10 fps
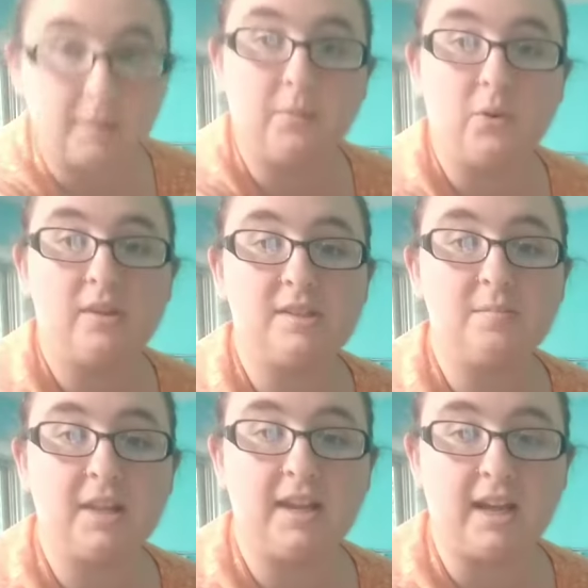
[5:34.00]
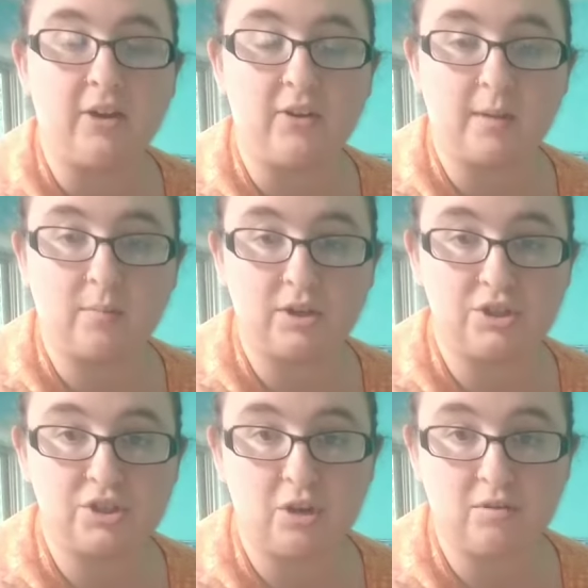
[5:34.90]
and pull this blade out, and I'm going
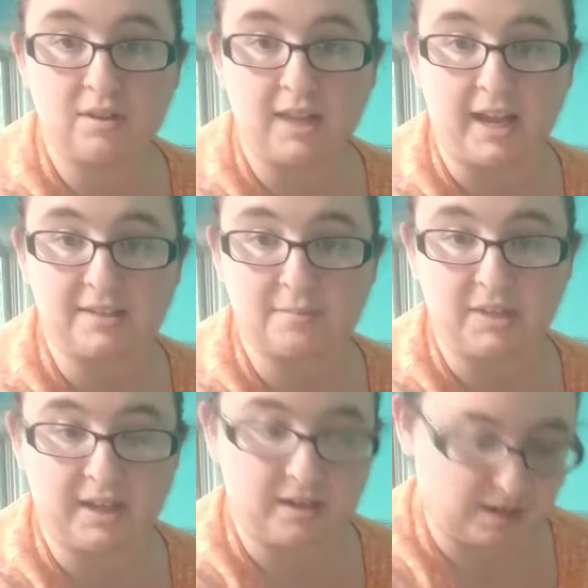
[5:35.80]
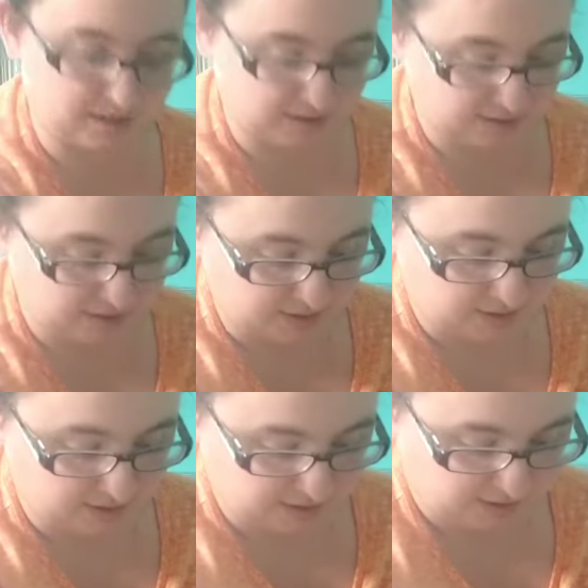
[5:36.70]
to show you the last blade on it.
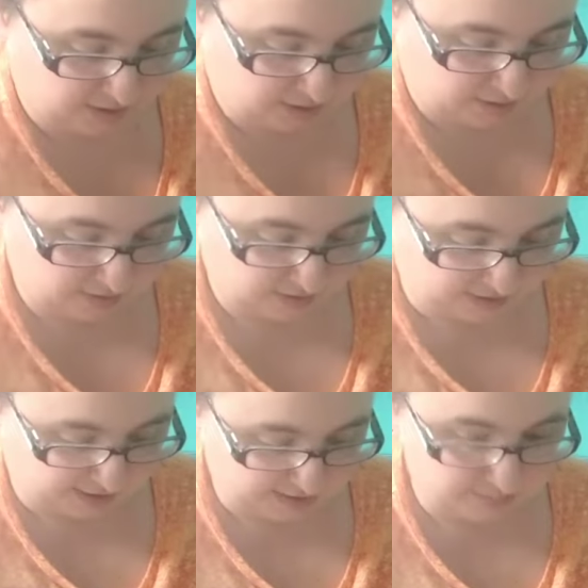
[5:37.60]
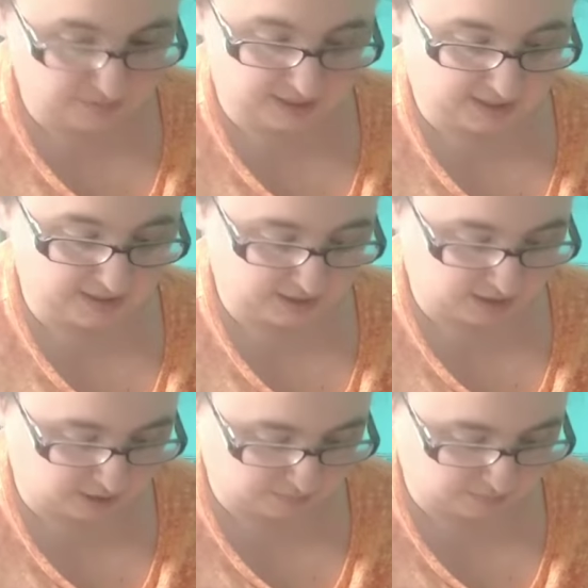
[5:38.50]
The last blade that it